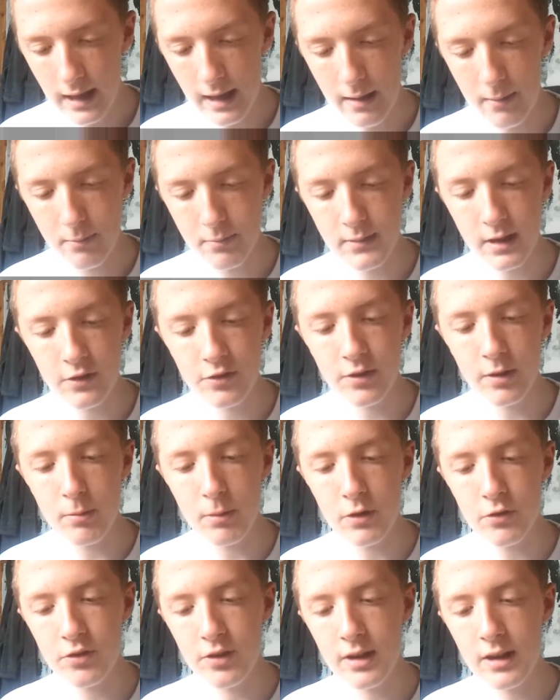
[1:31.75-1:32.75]
Next thing
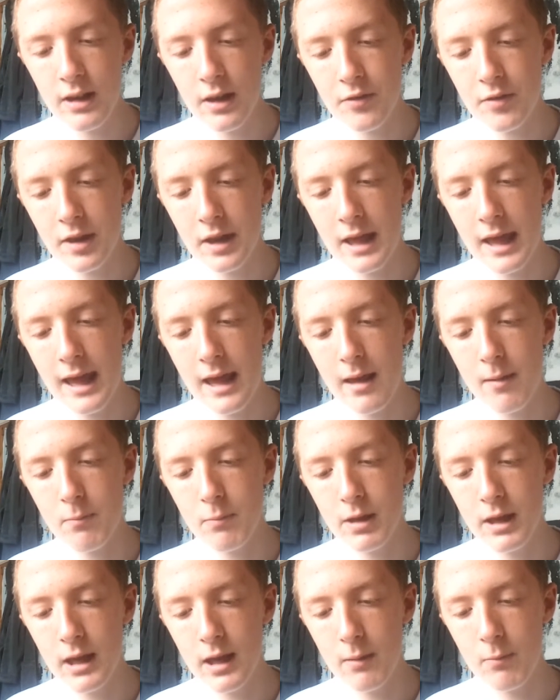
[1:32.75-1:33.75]
I want to say is that
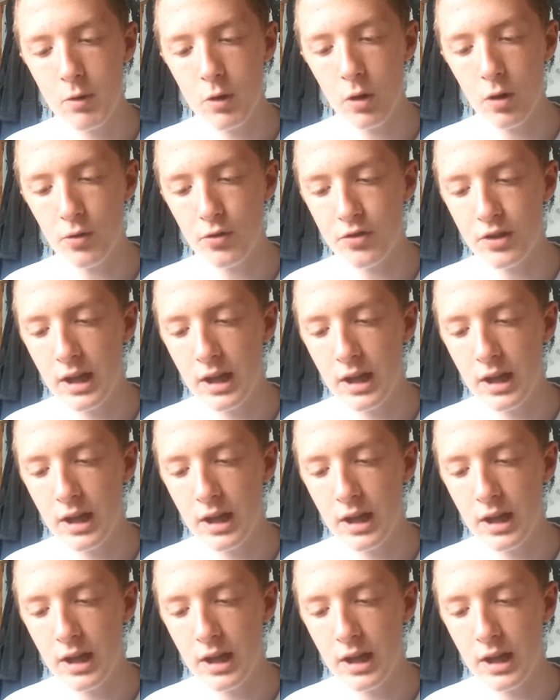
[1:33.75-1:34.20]
a game called